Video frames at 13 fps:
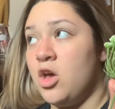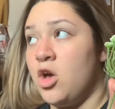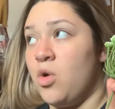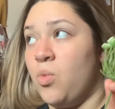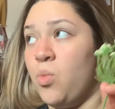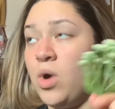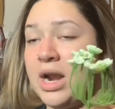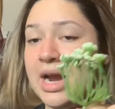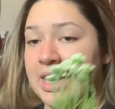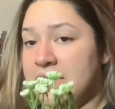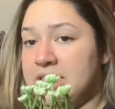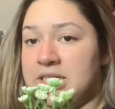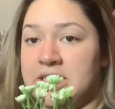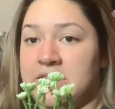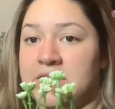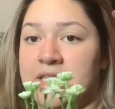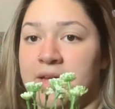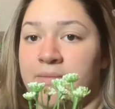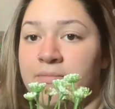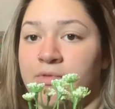what I intended
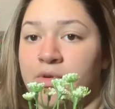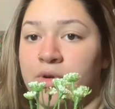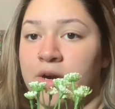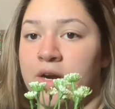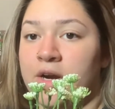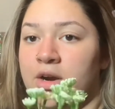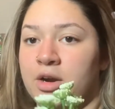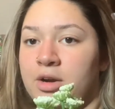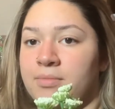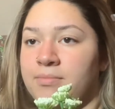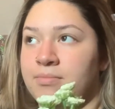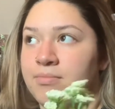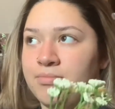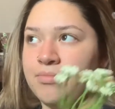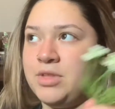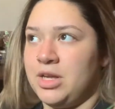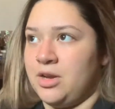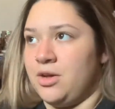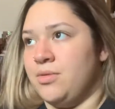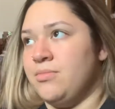them for, or you
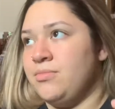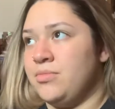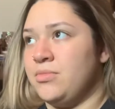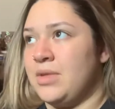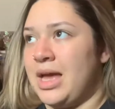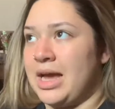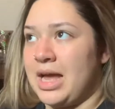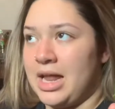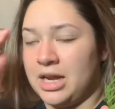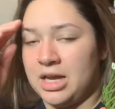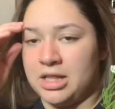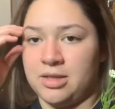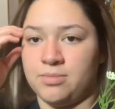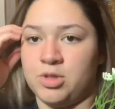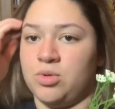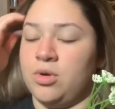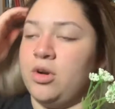know, I kind of cut them shorter